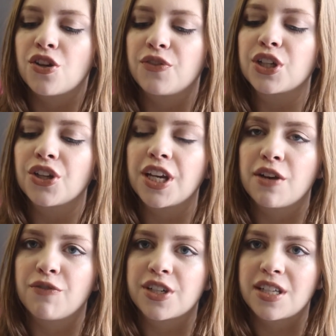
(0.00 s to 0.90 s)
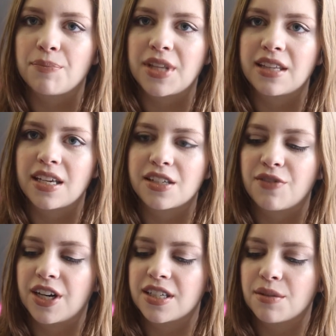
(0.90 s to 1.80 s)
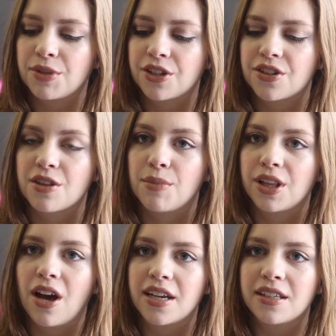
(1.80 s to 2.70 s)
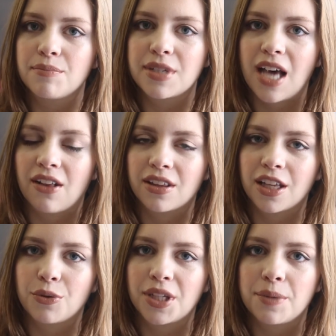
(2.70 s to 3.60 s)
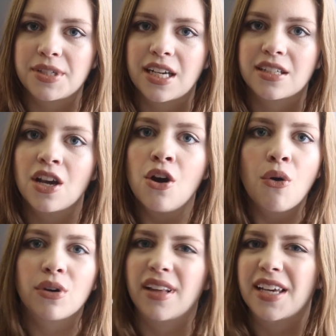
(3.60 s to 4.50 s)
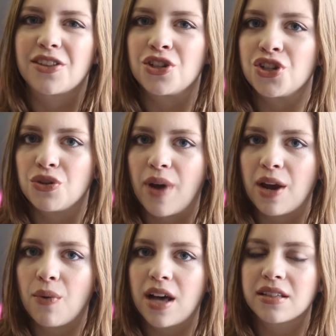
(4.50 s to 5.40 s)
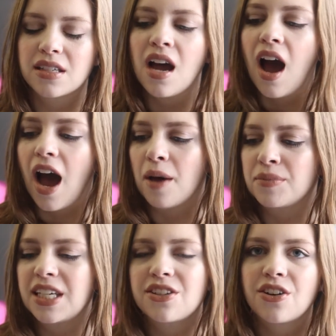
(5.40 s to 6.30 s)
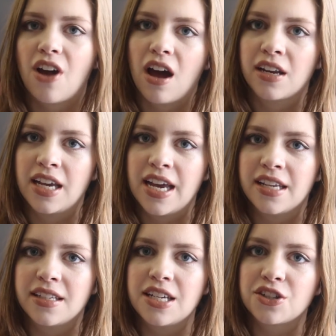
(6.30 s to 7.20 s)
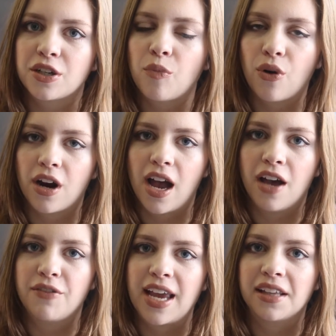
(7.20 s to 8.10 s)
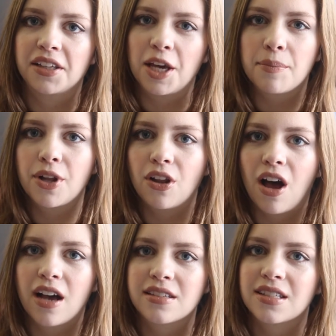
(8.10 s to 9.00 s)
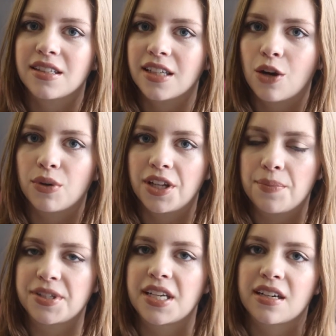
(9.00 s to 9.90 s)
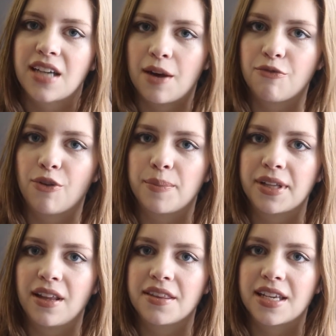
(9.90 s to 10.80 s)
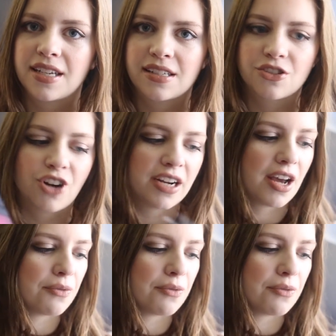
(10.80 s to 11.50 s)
So if you're looking for something that is very similar to the Milani metallic liquid lipsticks or like the Jouer ones, um, these are not it. These are more of a lip gloss liquid lipstick type formula that doesn't dry